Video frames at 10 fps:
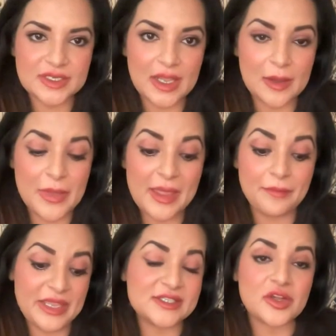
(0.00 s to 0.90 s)
And
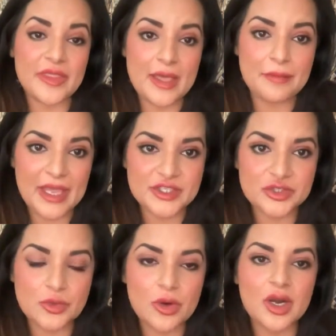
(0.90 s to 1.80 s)
based on that match
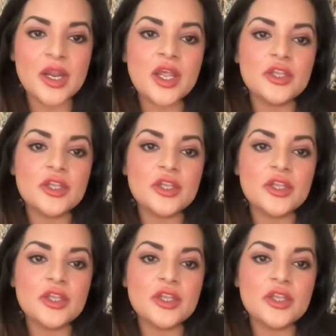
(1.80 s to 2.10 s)
score,